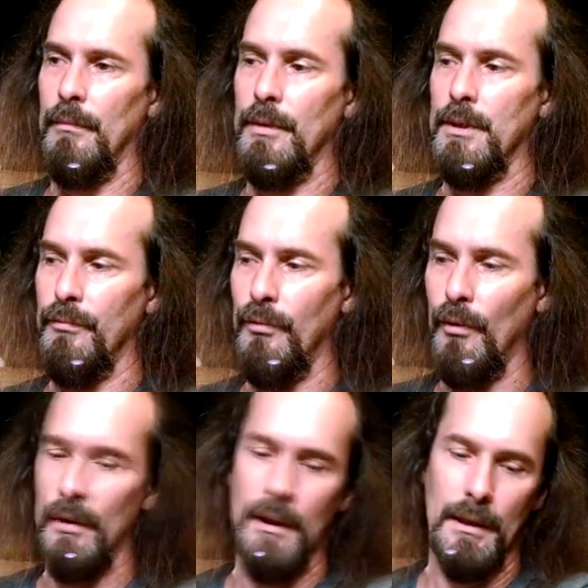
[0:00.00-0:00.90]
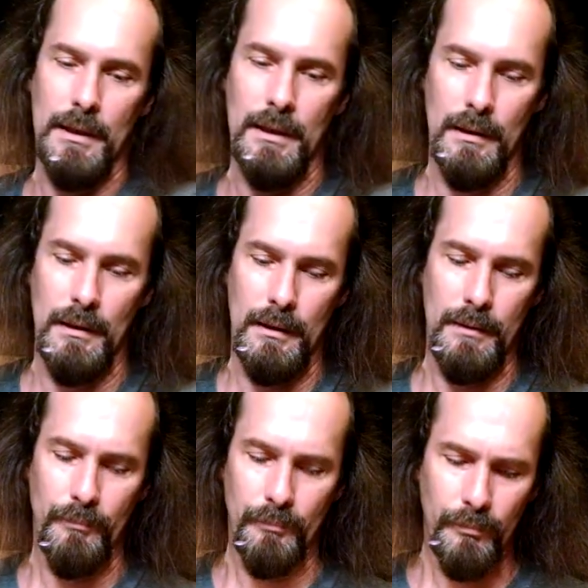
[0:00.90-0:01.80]
some 4 gig sticks,
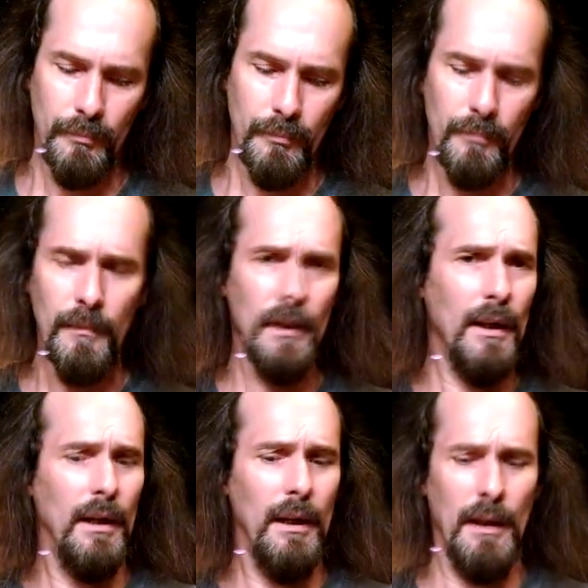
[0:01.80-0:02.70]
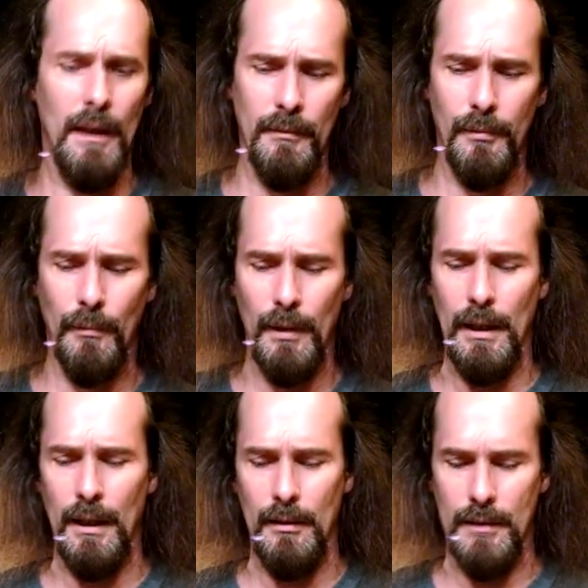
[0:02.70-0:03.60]
and for what
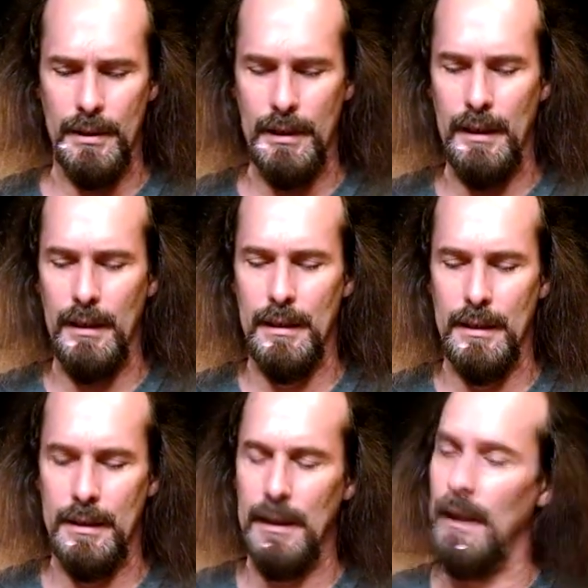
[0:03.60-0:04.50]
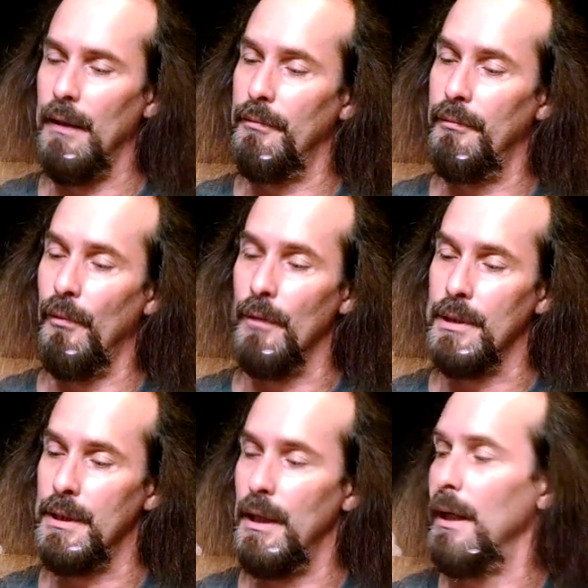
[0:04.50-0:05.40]
I understand, it's got 4
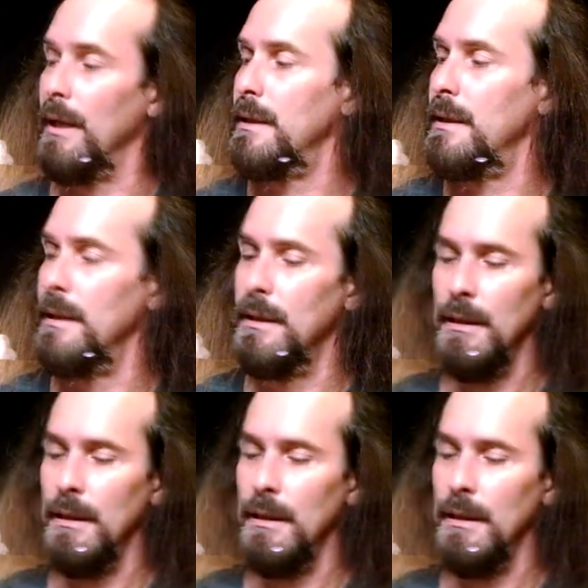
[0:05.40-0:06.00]
slots.